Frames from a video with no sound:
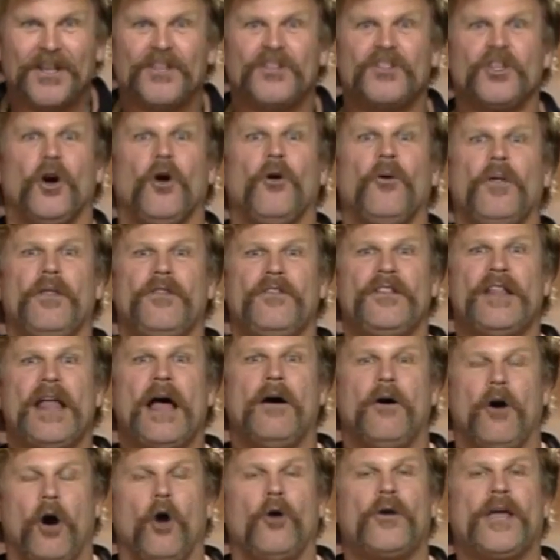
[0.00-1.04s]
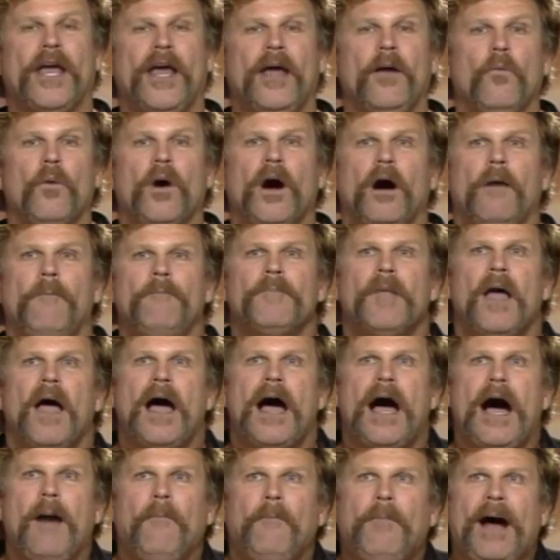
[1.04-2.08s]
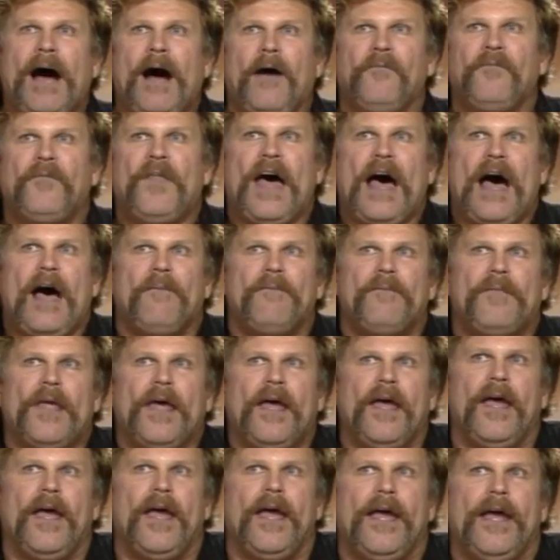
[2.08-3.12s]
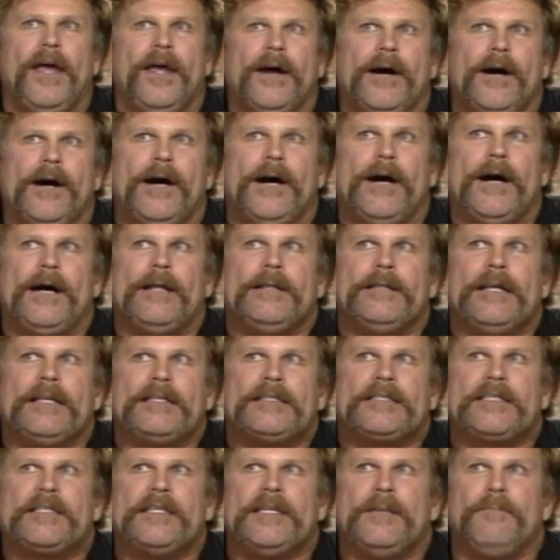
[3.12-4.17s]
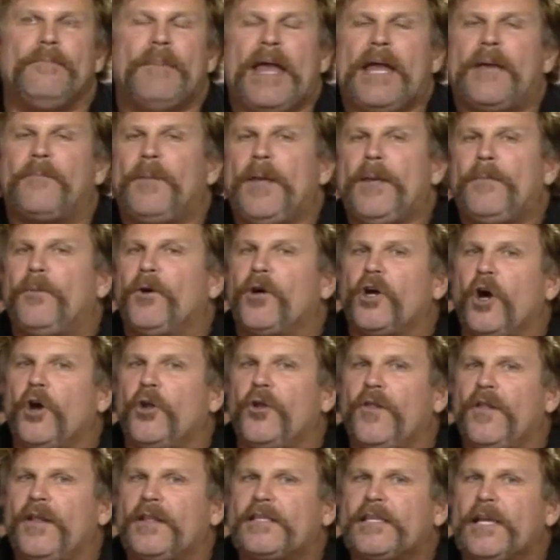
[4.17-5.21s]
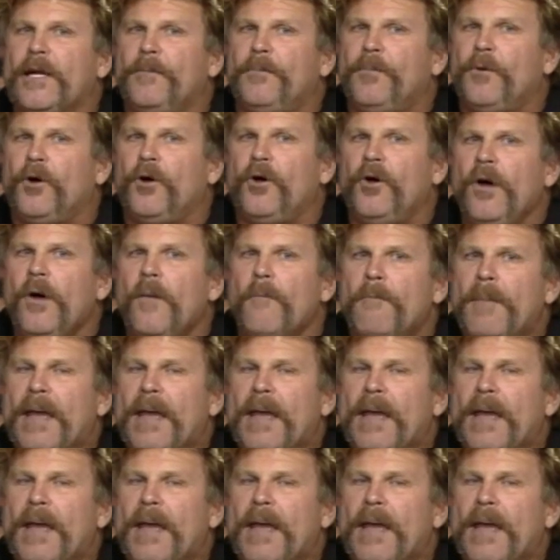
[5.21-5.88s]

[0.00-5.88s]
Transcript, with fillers: So, right. okay, well, how about that they, uh, let's see, make people go to the temple,